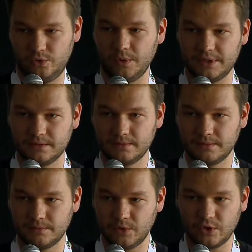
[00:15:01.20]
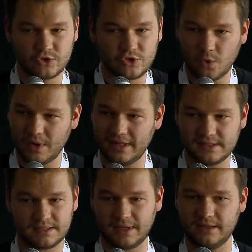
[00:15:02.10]
do it because no one
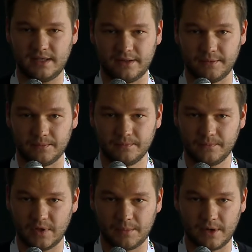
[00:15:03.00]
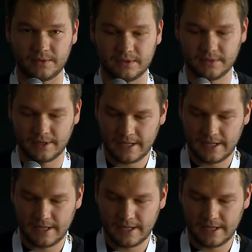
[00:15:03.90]
else can tell them about it.